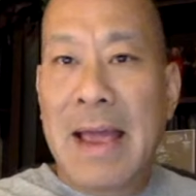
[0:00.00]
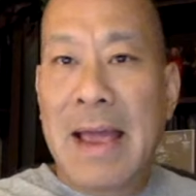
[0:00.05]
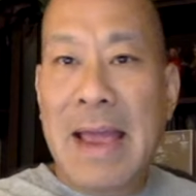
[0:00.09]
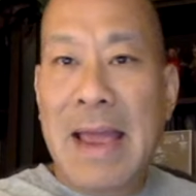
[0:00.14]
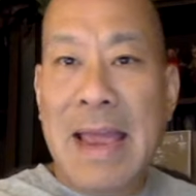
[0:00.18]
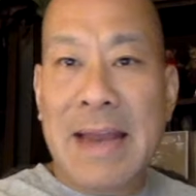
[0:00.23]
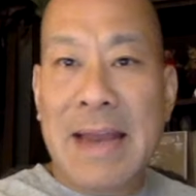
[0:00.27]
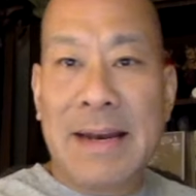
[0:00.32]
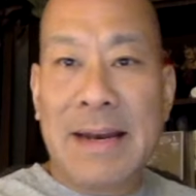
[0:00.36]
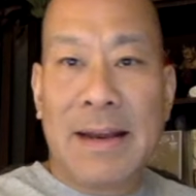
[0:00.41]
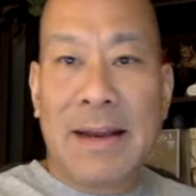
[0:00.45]

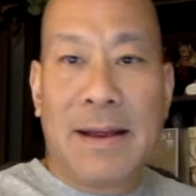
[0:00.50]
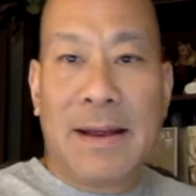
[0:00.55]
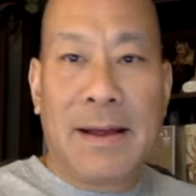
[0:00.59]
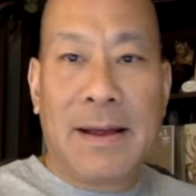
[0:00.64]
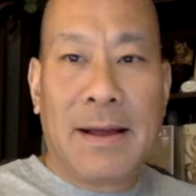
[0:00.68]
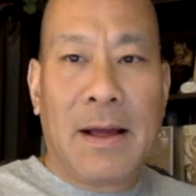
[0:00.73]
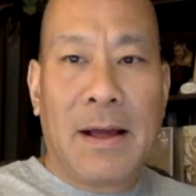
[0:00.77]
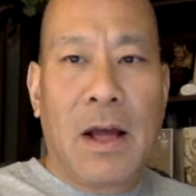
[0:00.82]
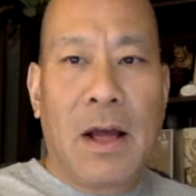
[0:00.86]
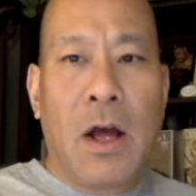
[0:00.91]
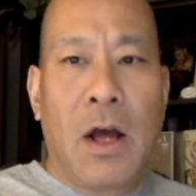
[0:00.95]
And
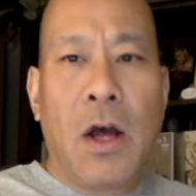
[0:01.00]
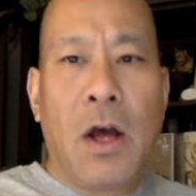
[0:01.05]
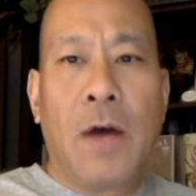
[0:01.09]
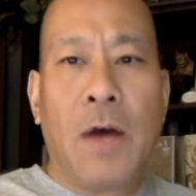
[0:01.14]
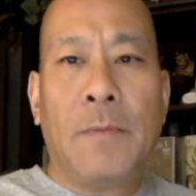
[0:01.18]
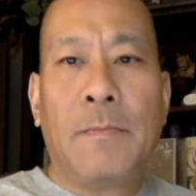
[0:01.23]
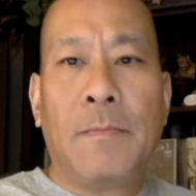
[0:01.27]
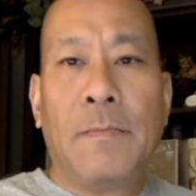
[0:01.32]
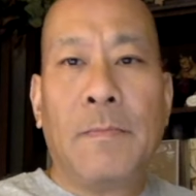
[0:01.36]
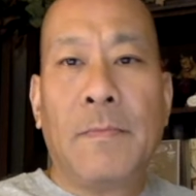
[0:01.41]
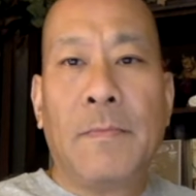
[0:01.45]

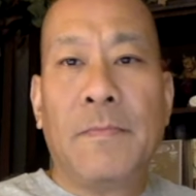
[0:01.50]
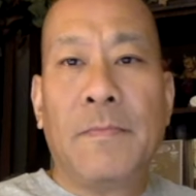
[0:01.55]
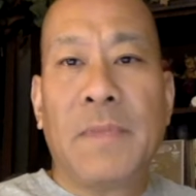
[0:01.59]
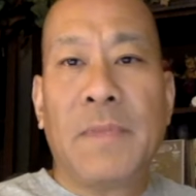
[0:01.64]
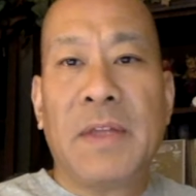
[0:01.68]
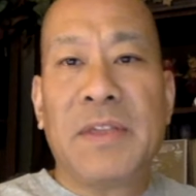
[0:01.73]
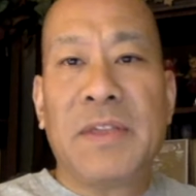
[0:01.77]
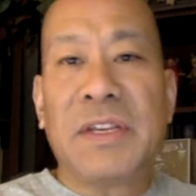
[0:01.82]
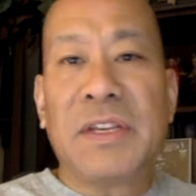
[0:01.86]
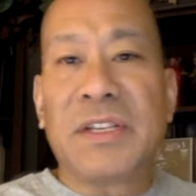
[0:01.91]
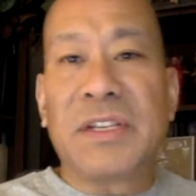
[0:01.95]

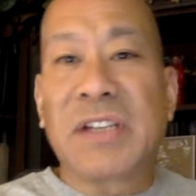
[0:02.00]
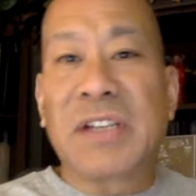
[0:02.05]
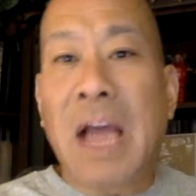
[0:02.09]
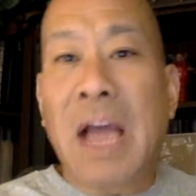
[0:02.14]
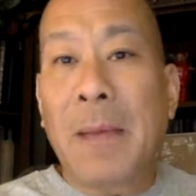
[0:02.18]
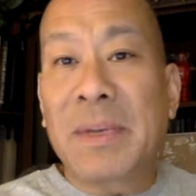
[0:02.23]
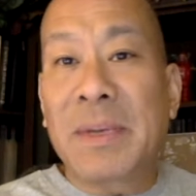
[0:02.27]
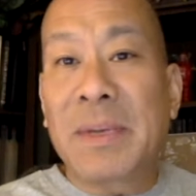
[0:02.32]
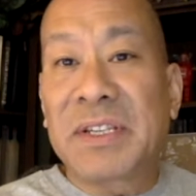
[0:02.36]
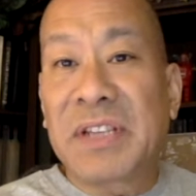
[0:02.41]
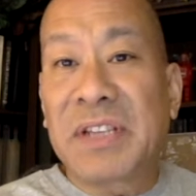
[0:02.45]
this
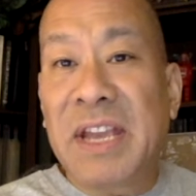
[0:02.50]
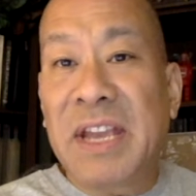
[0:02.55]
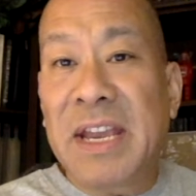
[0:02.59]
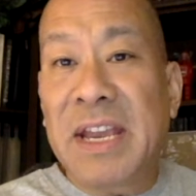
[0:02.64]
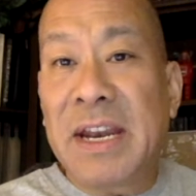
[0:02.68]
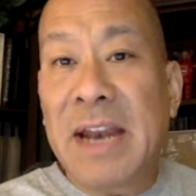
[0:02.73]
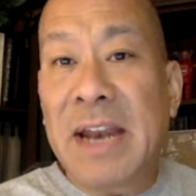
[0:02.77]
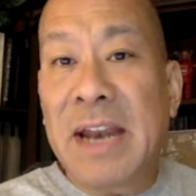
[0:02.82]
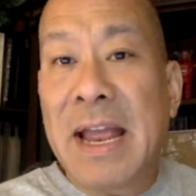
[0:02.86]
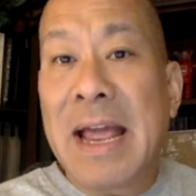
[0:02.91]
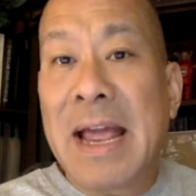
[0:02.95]
comic
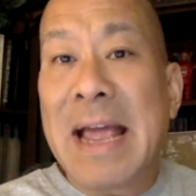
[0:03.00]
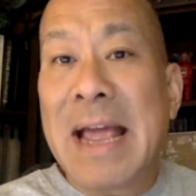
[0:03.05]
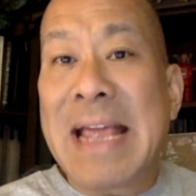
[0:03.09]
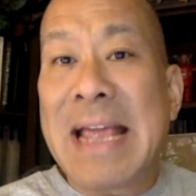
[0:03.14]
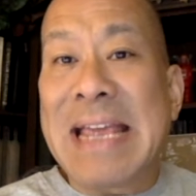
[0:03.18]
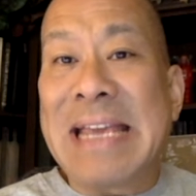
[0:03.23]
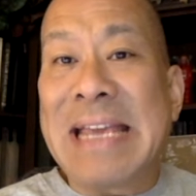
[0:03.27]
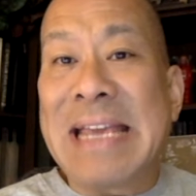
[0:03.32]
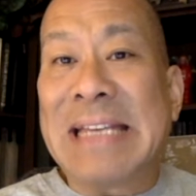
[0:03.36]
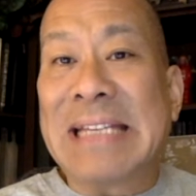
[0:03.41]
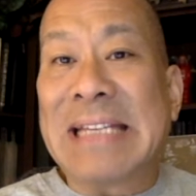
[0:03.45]
skin
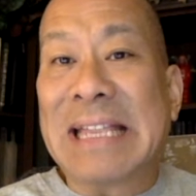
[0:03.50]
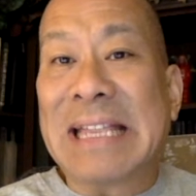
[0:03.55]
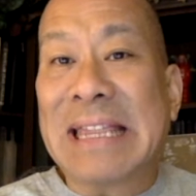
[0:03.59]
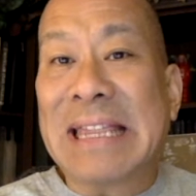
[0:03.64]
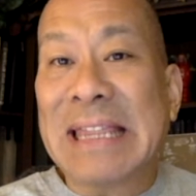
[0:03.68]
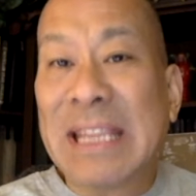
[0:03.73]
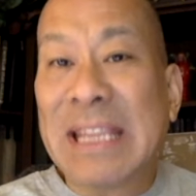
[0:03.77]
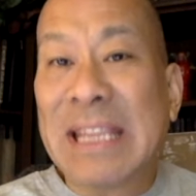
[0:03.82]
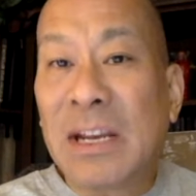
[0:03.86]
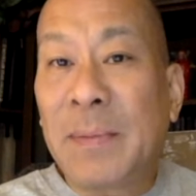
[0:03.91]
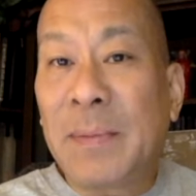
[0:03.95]
is a
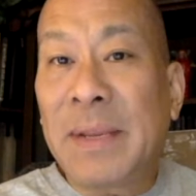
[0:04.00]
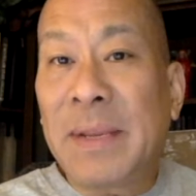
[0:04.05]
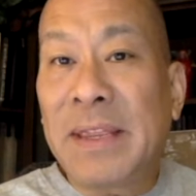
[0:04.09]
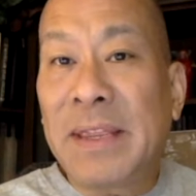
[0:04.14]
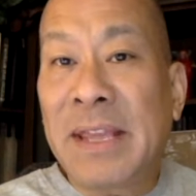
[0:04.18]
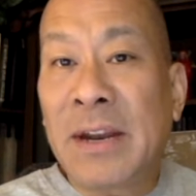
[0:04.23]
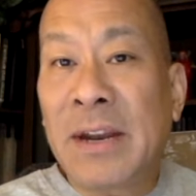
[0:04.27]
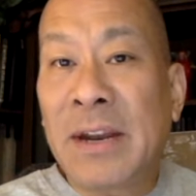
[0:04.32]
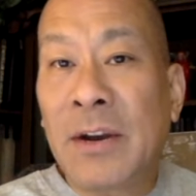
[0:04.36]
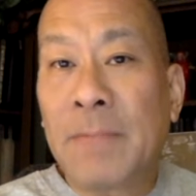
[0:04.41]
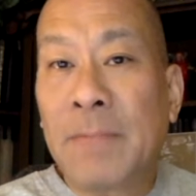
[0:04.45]
little bit
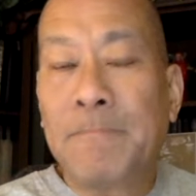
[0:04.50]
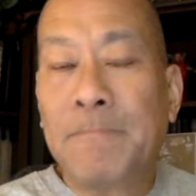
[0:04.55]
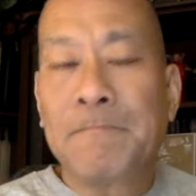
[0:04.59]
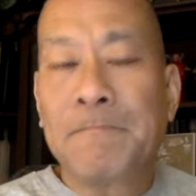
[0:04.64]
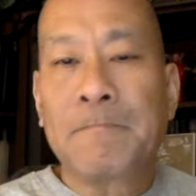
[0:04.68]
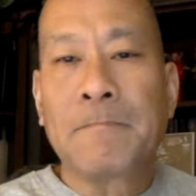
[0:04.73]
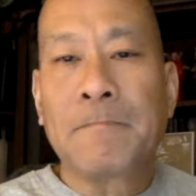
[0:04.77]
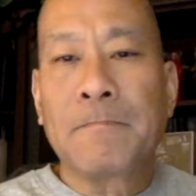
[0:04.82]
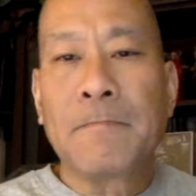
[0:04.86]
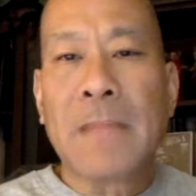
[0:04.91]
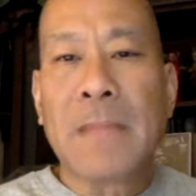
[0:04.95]
thinner,
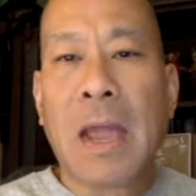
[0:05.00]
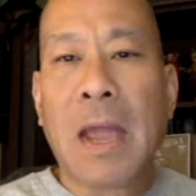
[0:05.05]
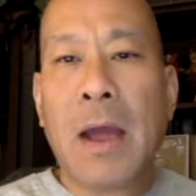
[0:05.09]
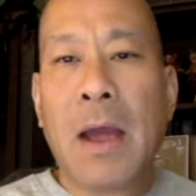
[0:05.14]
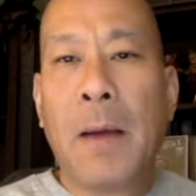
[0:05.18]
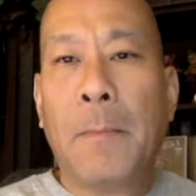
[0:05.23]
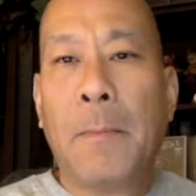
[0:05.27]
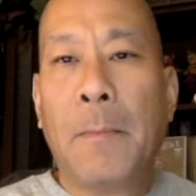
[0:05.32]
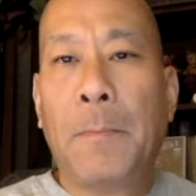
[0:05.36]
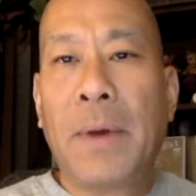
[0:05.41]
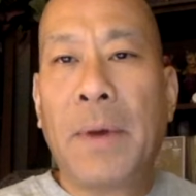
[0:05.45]

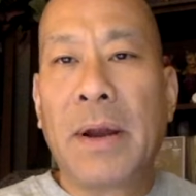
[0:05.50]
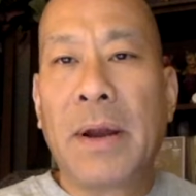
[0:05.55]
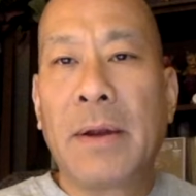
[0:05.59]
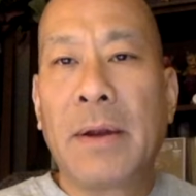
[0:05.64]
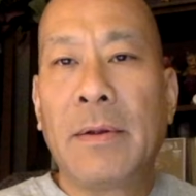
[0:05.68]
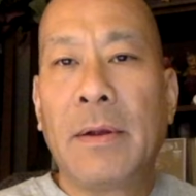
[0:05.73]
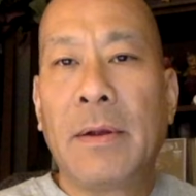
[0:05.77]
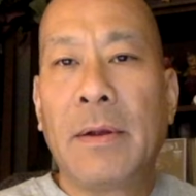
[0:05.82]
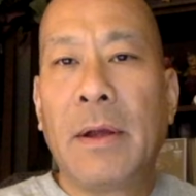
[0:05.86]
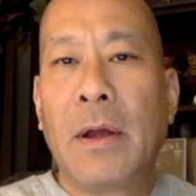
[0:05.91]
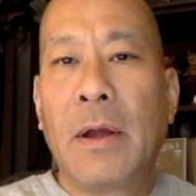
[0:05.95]

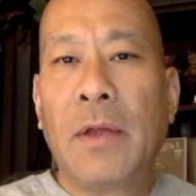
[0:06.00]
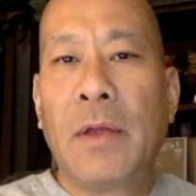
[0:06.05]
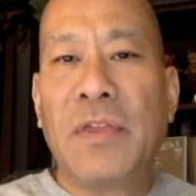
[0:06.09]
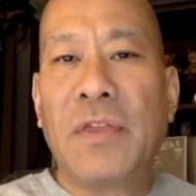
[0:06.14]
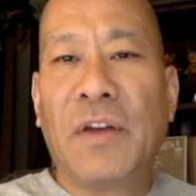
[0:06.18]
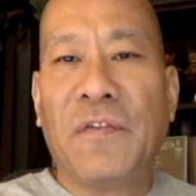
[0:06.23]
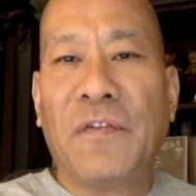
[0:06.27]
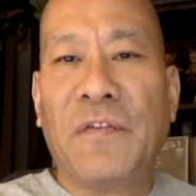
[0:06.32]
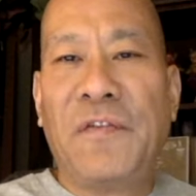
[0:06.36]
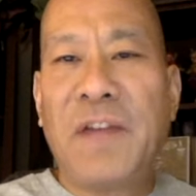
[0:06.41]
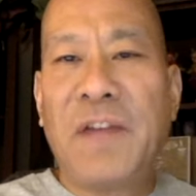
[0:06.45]
but
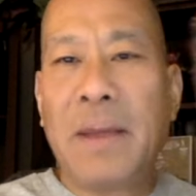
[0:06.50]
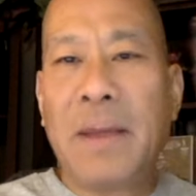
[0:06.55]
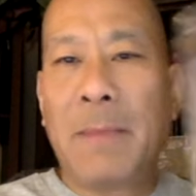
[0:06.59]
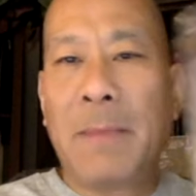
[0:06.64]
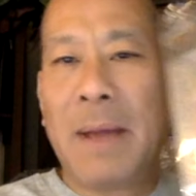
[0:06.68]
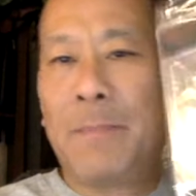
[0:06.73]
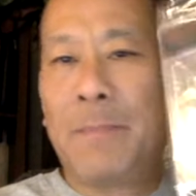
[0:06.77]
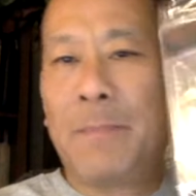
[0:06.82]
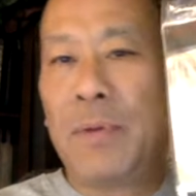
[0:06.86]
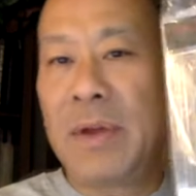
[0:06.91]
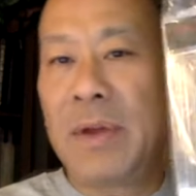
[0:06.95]
they'll fit in
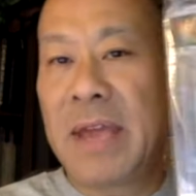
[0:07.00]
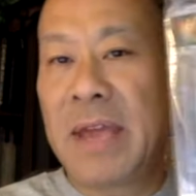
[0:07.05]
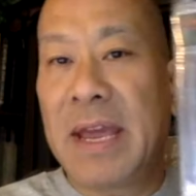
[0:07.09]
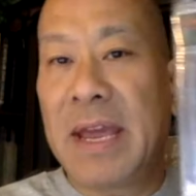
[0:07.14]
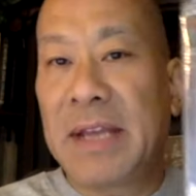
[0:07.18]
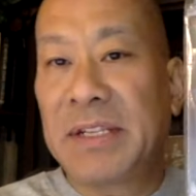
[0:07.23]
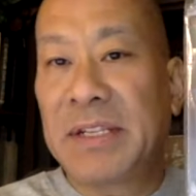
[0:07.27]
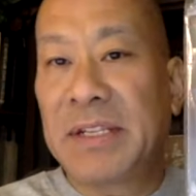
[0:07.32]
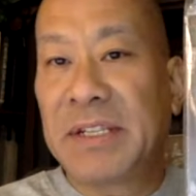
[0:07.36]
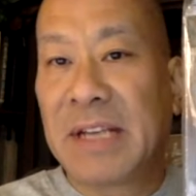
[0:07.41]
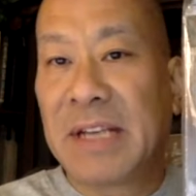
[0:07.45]
my
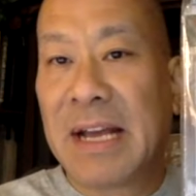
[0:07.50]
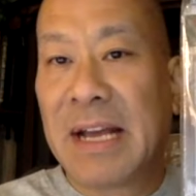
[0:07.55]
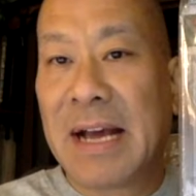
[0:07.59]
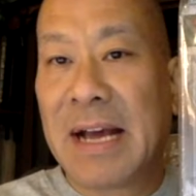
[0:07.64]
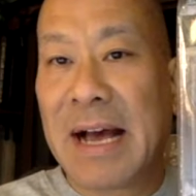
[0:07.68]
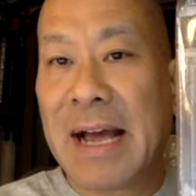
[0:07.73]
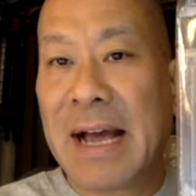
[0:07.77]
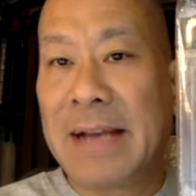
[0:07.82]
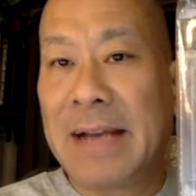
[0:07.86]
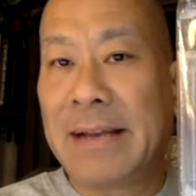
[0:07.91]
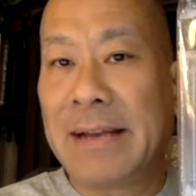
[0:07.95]
bookcase
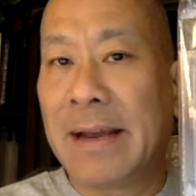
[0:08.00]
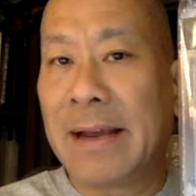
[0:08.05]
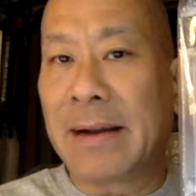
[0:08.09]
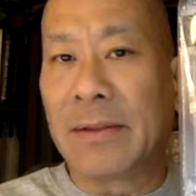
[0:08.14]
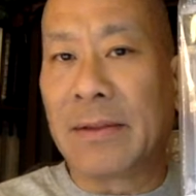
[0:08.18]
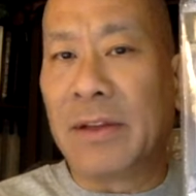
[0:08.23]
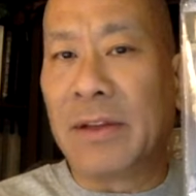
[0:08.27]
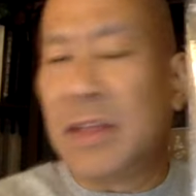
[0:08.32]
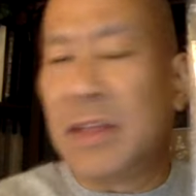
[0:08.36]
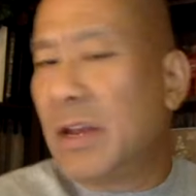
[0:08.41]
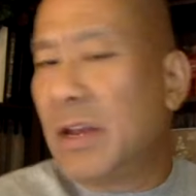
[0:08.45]

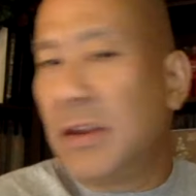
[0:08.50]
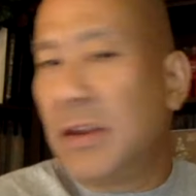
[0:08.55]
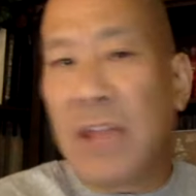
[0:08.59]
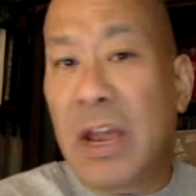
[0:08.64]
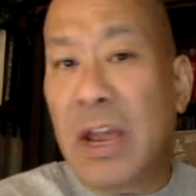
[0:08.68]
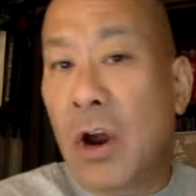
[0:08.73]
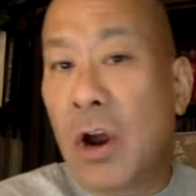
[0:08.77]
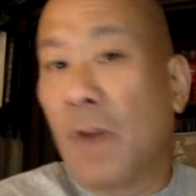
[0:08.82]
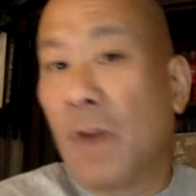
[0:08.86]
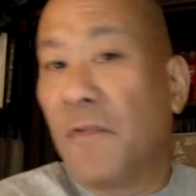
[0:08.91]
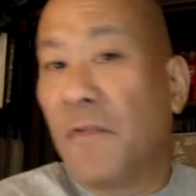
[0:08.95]
identically.
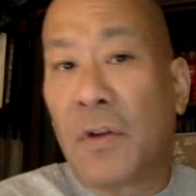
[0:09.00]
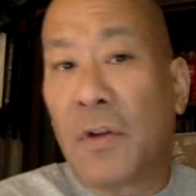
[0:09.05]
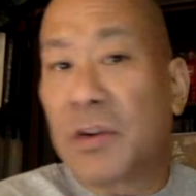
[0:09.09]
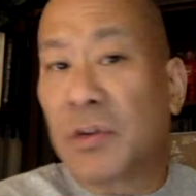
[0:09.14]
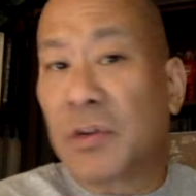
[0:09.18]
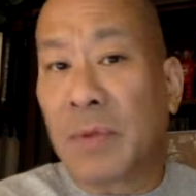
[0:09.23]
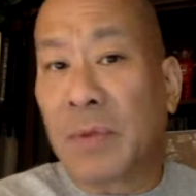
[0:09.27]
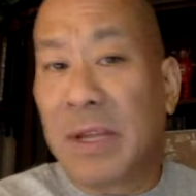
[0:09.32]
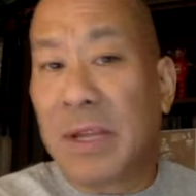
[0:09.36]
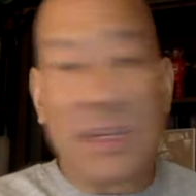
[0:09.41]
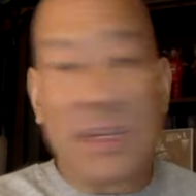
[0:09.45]
They are
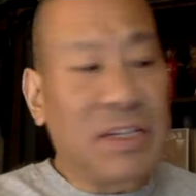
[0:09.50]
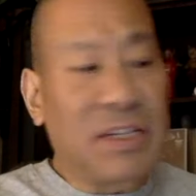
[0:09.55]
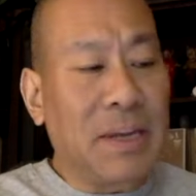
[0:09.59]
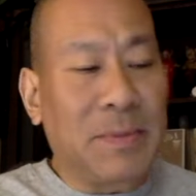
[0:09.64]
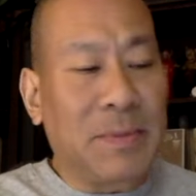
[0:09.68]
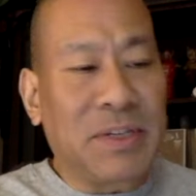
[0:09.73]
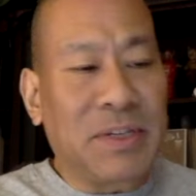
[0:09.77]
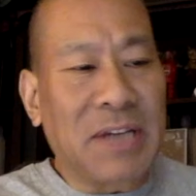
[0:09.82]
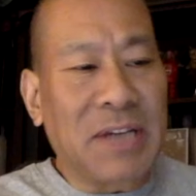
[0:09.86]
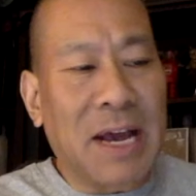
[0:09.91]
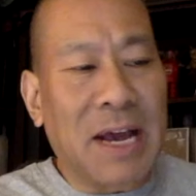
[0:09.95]
virtually the same
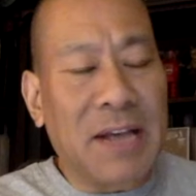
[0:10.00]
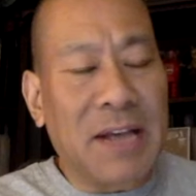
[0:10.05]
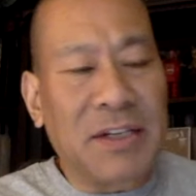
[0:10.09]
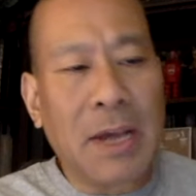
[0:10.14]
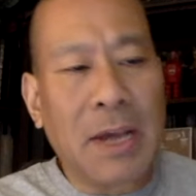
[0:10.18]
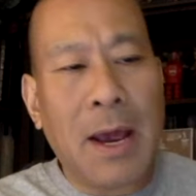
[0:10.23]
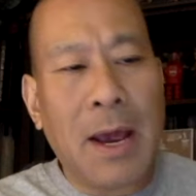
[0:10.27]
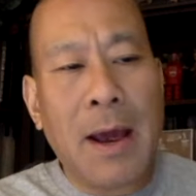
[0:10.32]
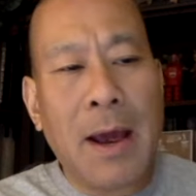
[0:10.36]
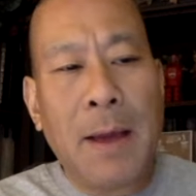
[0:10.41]
size.